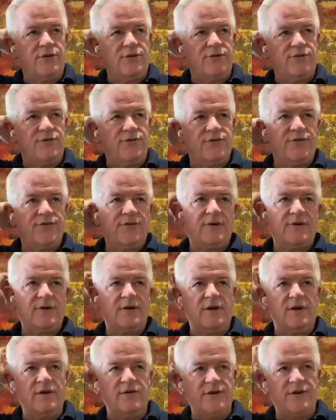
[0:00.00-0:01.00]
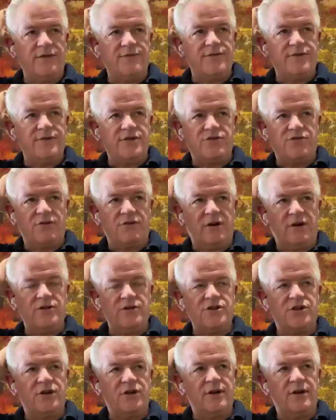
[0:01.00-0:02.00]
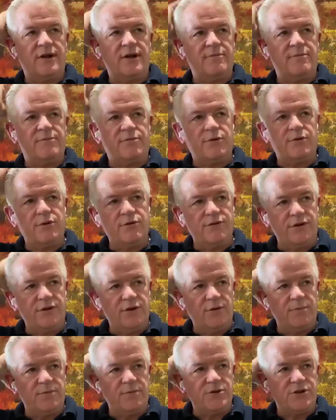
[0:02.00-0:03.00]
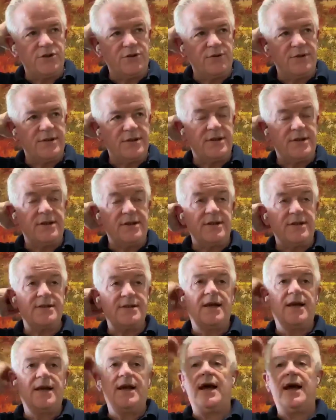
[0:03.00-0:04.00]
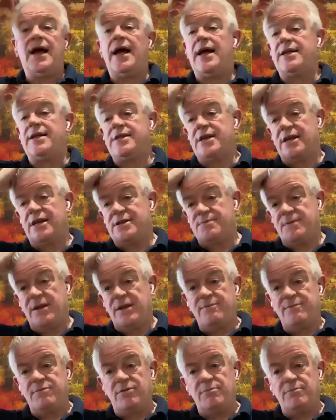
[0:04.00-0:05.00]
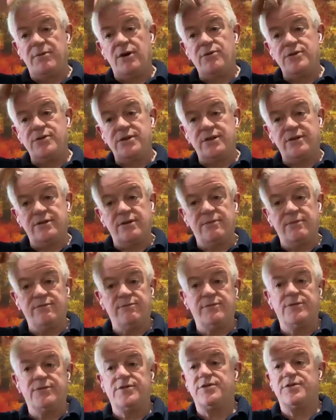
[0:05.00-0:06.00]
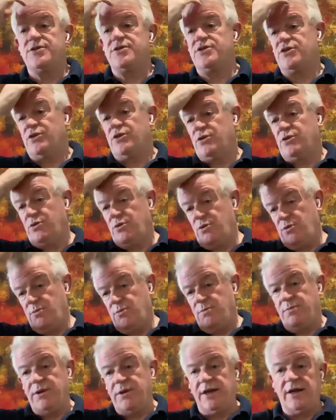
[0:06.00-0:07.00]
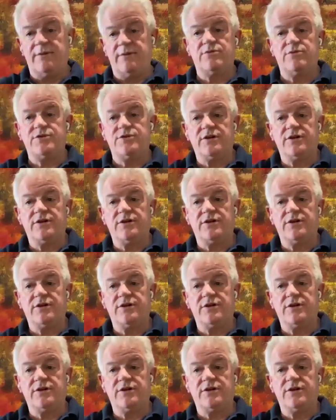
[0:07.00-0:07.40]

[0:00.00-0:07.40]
of infrastructure, improving the opportunities, and yes, then promoting them to be able to